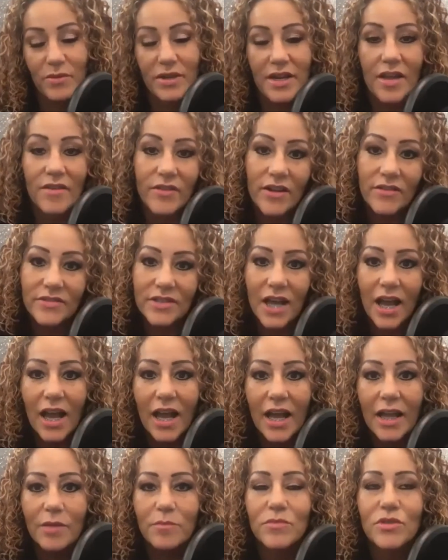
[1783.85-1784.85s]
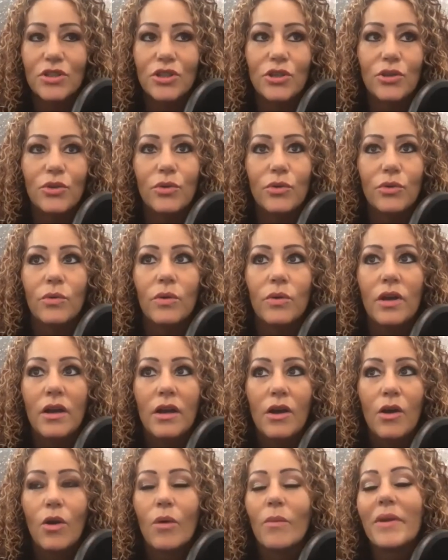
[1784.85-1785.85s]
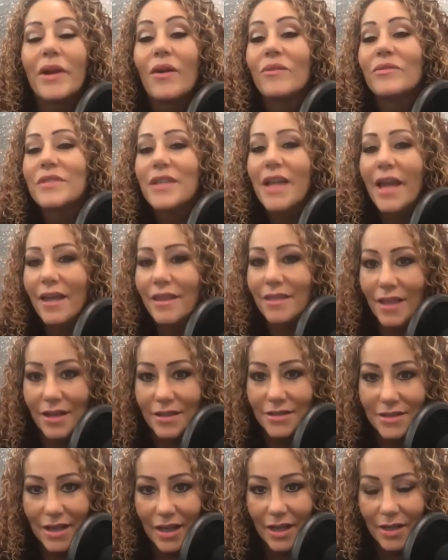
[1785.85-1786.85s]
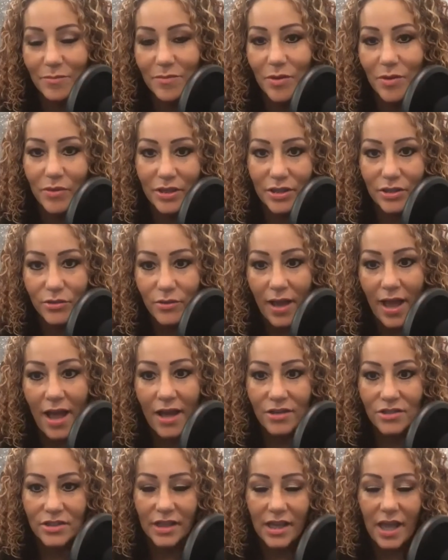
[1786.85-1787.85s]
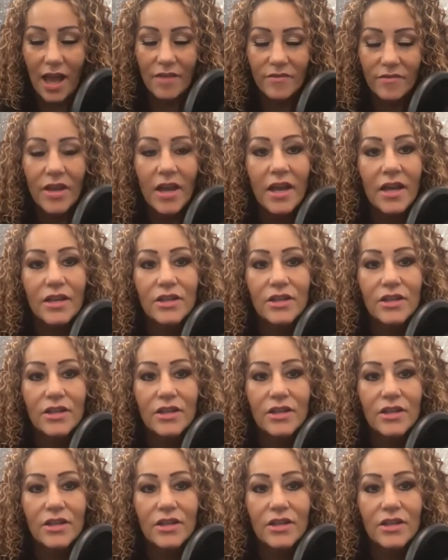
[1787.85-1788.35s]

We never have time or we don't take that time that we do actually have